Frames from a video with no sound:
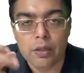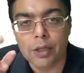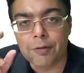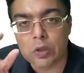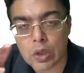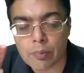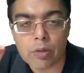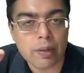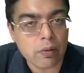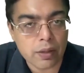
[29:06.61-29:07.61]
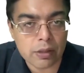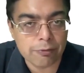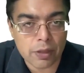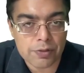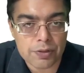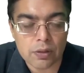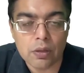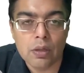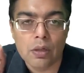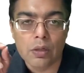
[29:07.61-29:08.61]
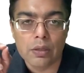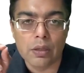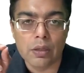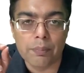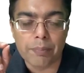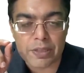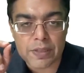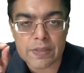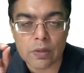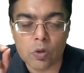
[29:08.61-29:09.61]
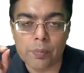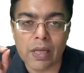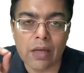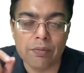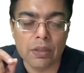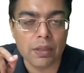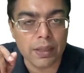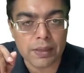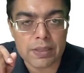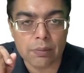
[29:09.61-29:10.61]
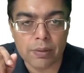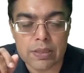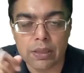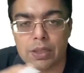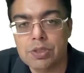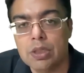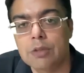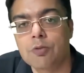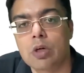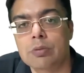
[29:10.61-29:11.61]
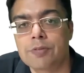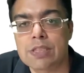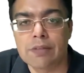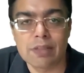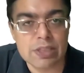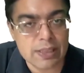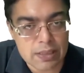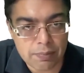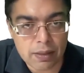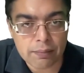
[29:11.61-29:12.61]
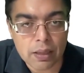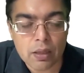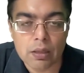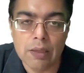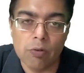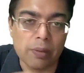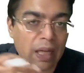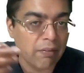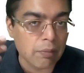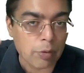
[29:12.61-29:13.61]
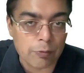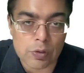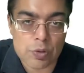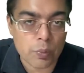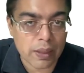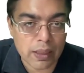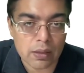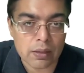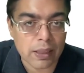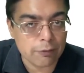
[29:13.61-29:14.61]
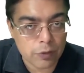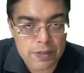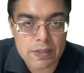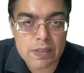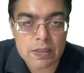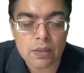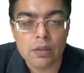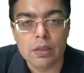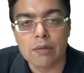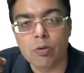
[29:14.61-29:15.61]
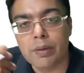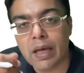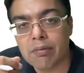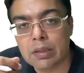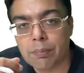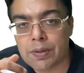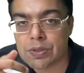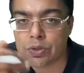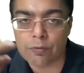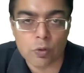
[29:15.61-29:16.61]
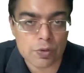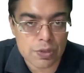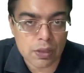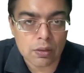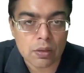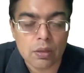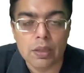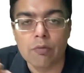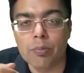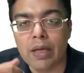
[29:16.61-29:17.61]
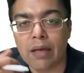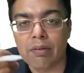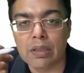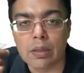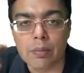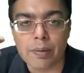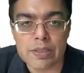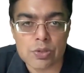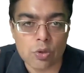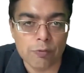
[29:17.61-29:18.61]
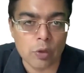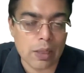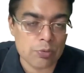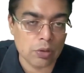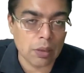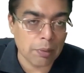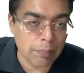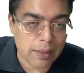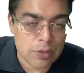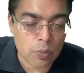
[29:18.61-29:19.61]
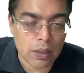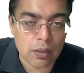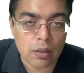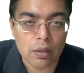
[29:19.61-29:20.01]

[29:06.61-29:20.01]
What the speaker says: If we talk about myocardial infarction, the patients are going to be having a characteristic presentation in the form of a severe chest pain. They would be having profuse sweating, diaphoresis. They would be having the presence of nausea. They would be having the presence of collapse of their BP as well.